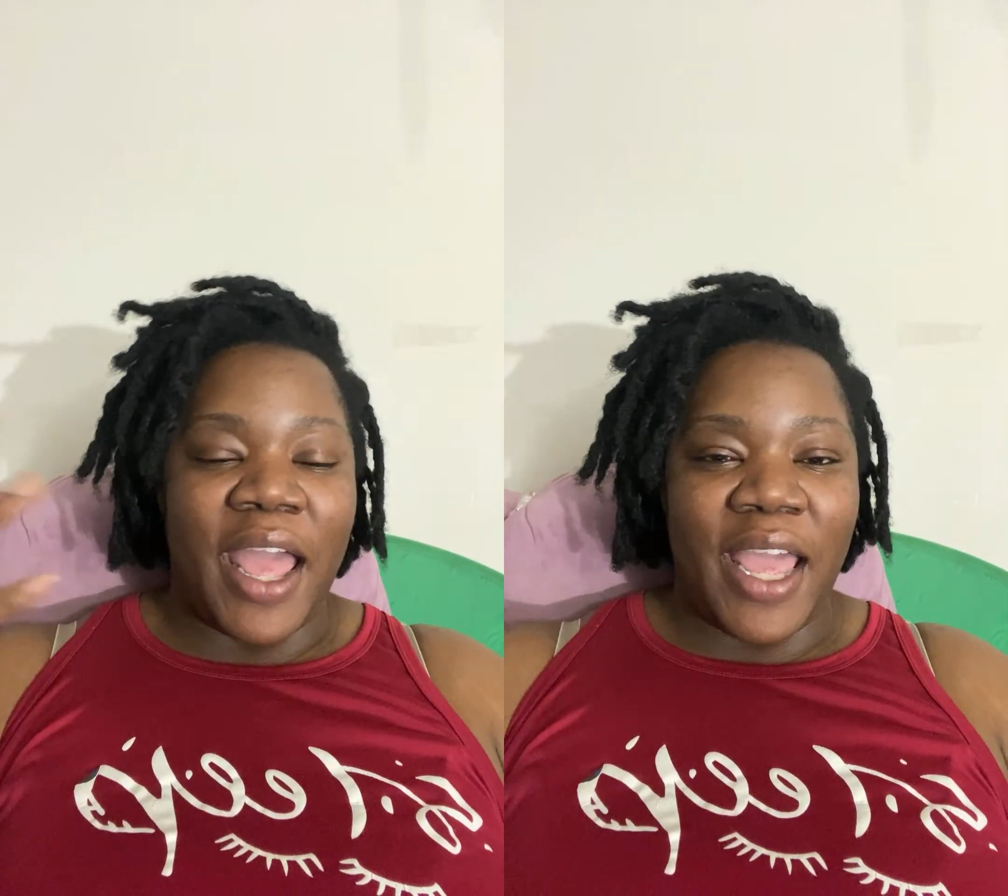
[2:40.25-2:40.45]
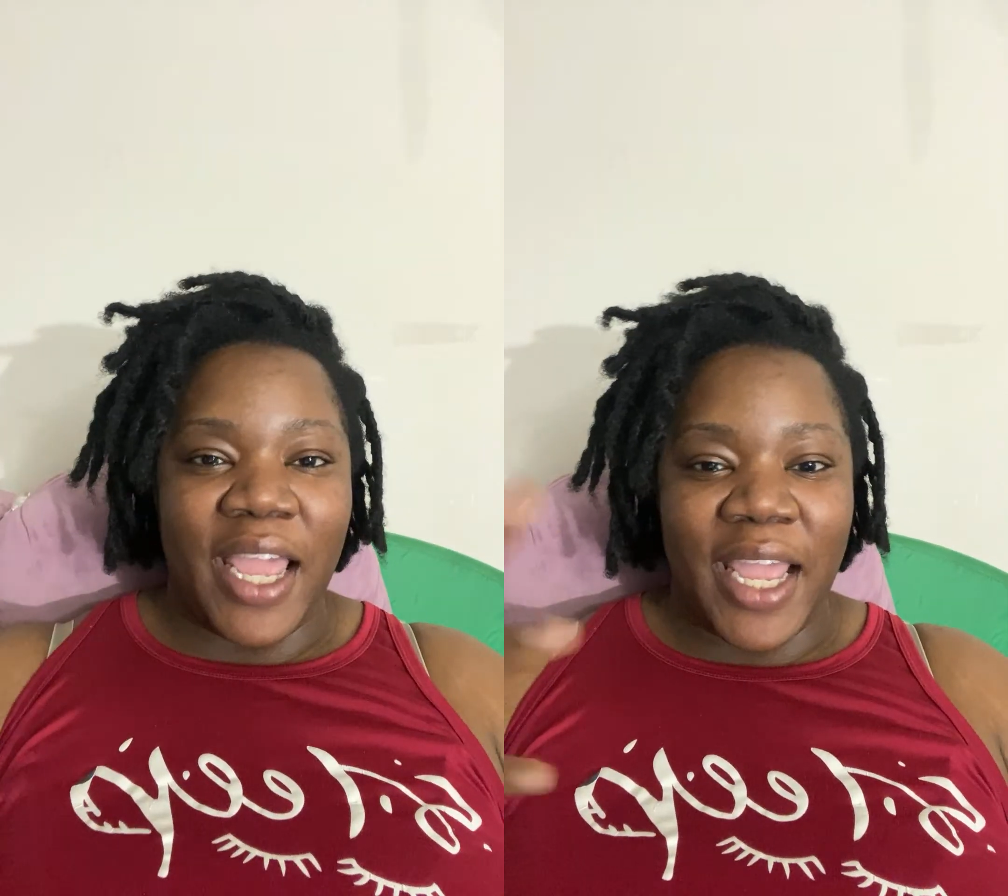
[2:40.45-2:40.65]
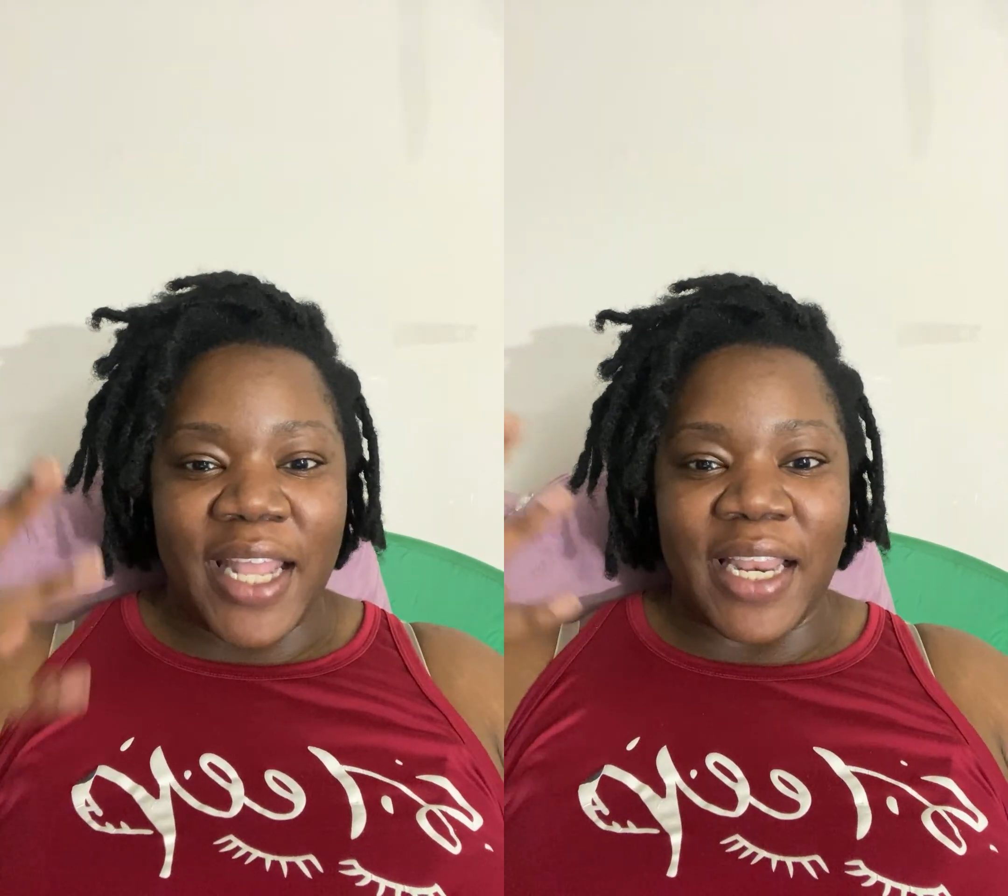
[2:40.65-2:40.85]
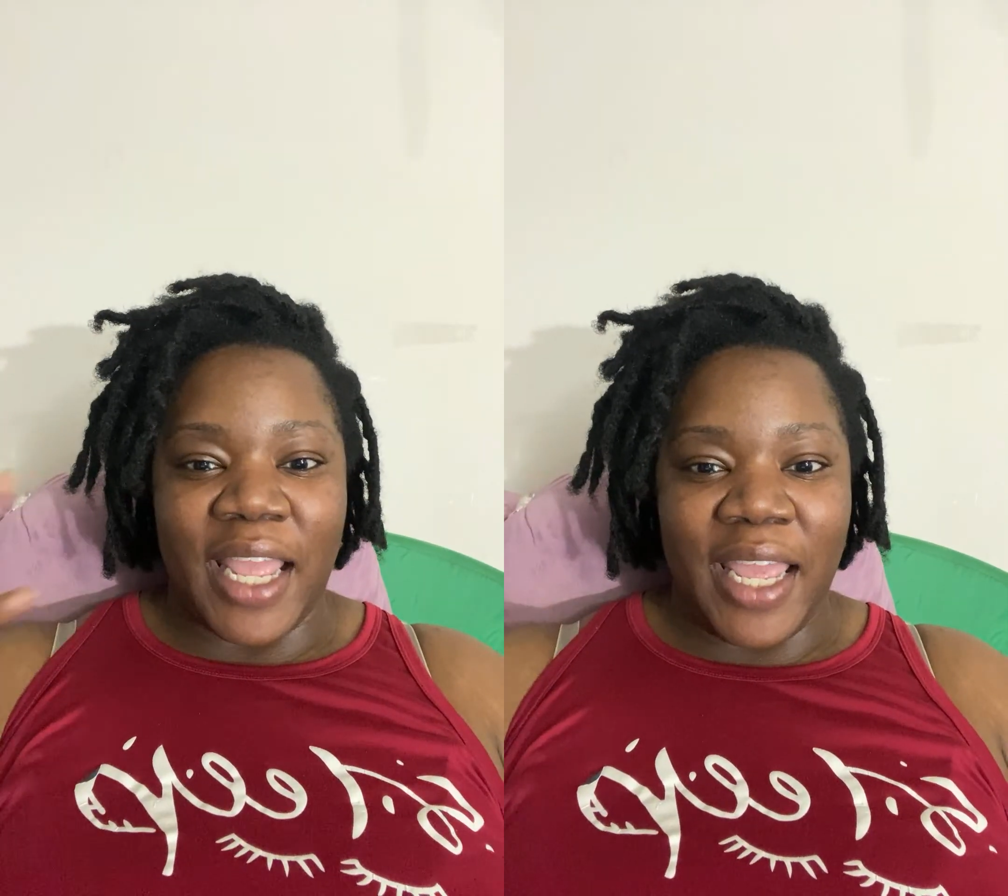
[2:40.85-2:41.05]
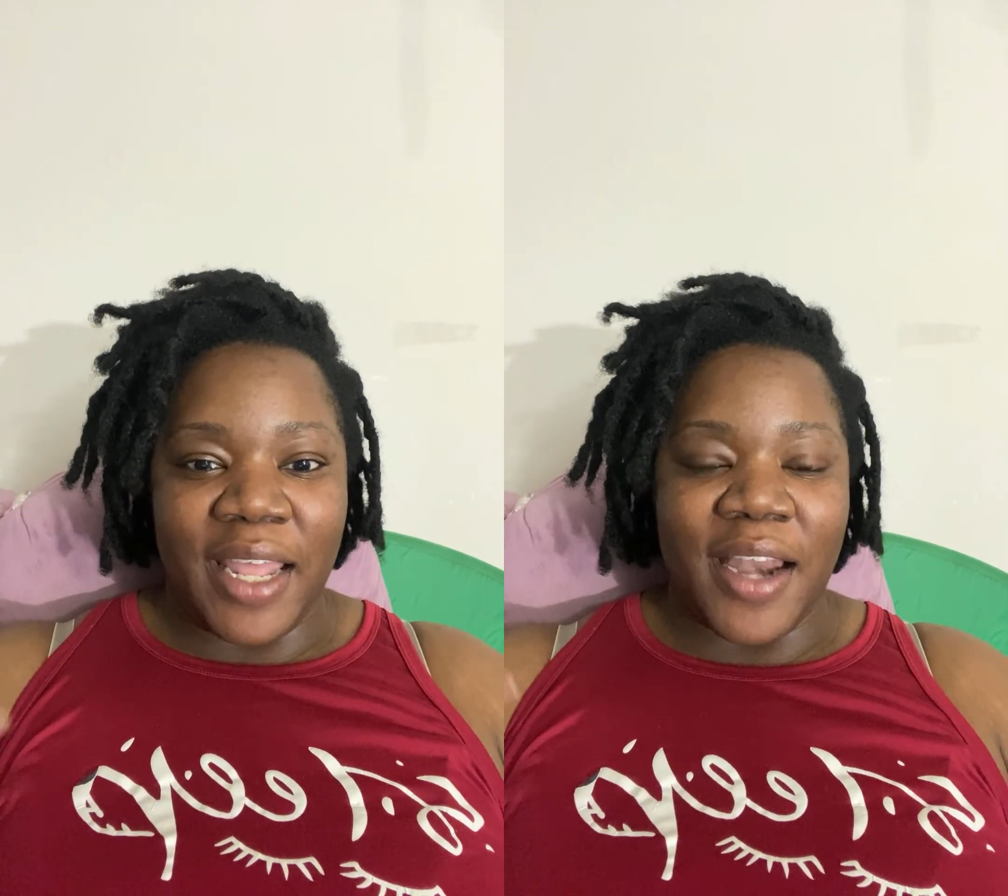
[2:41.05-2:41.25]
and
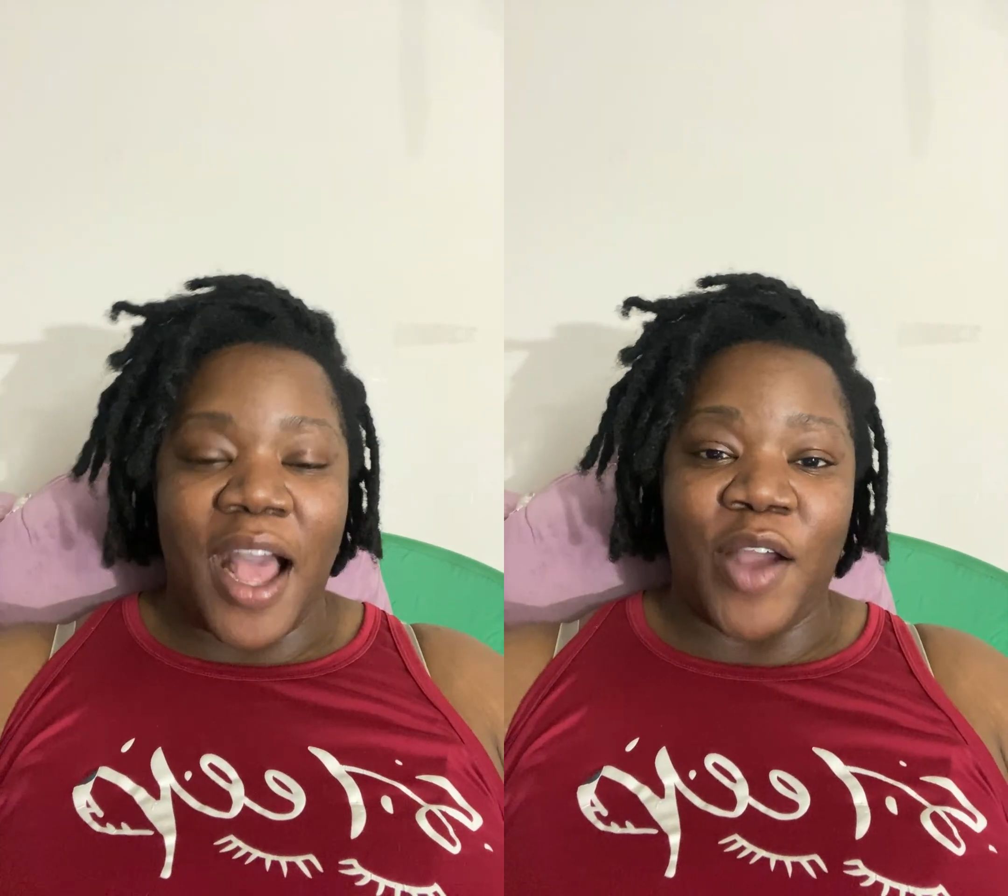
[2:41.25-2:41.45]
in how